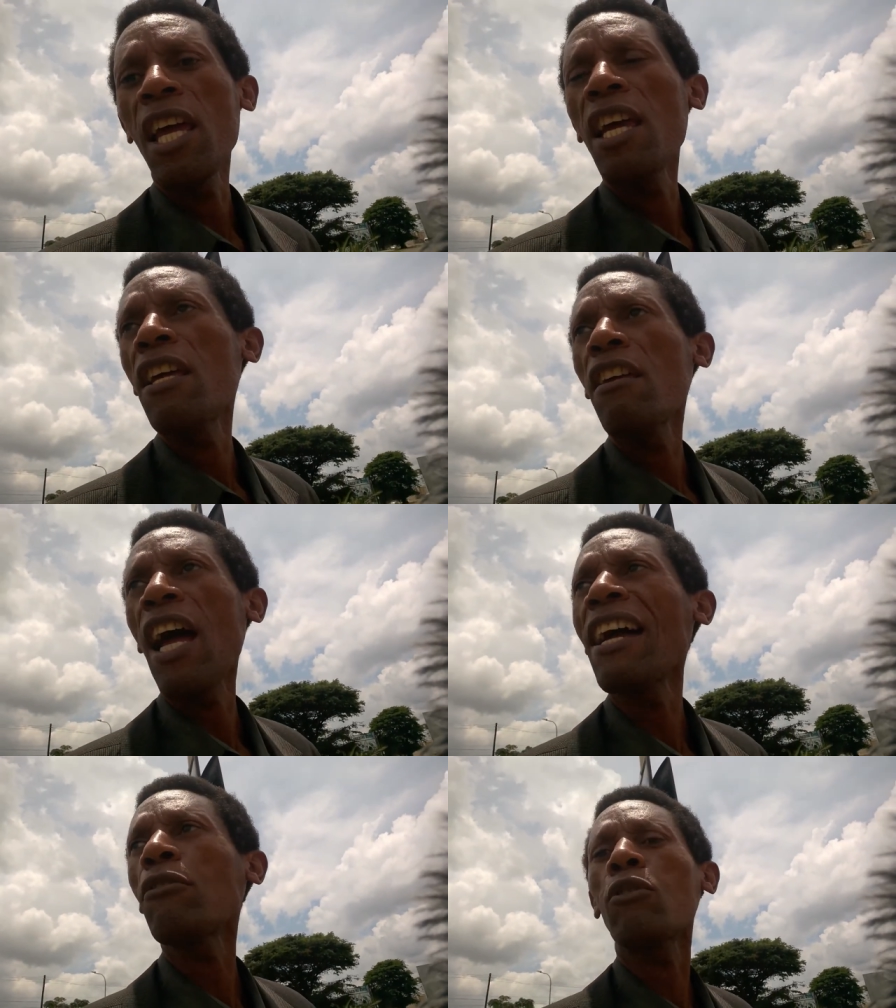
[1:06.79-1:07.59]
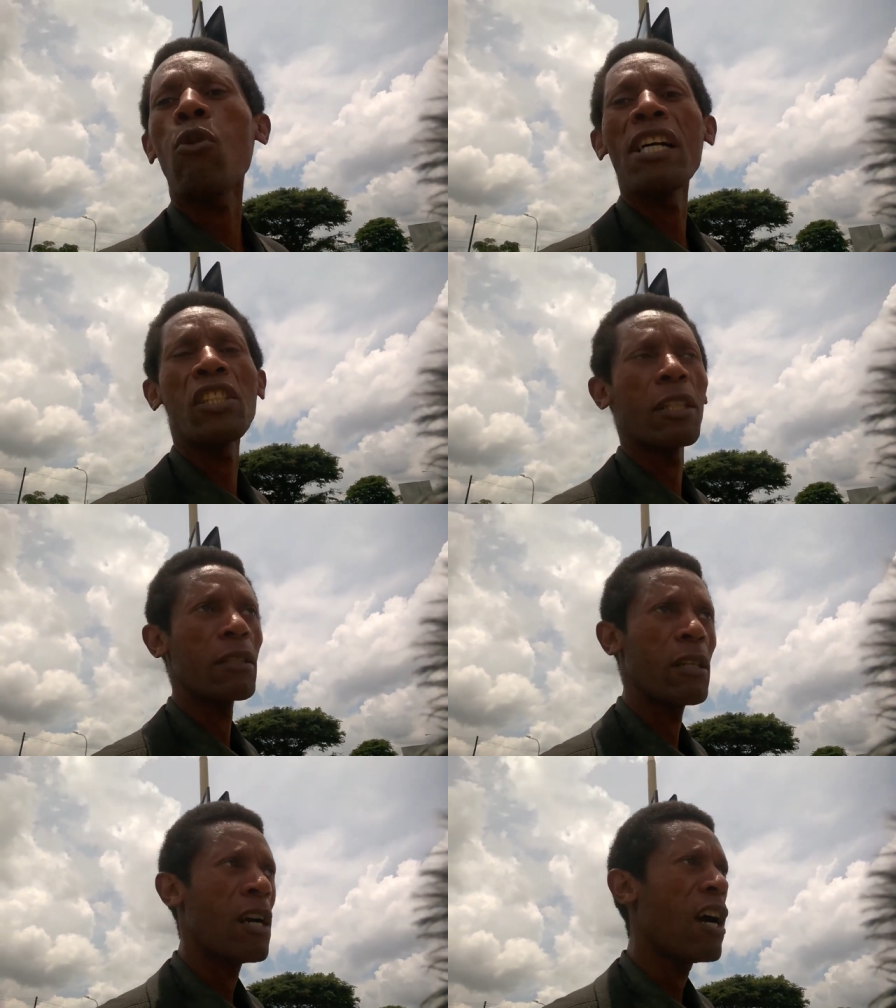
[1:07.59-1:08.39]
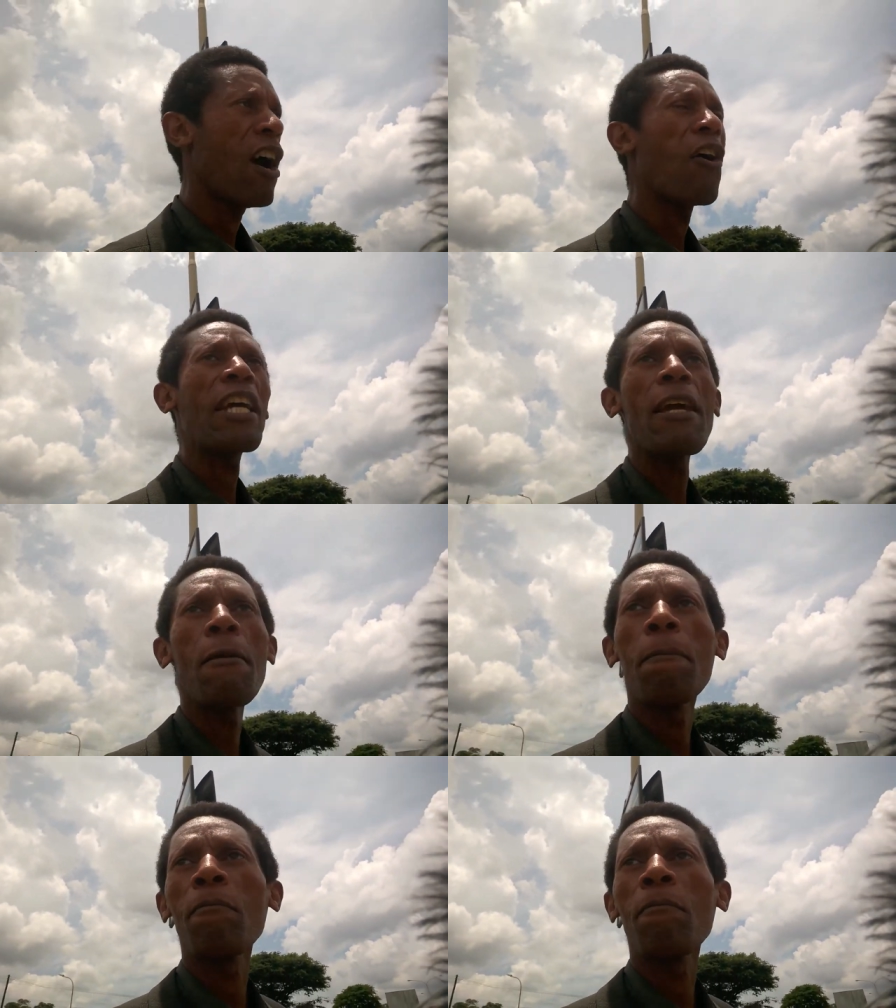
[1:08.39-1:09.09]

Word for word: 100 kwacha, okay,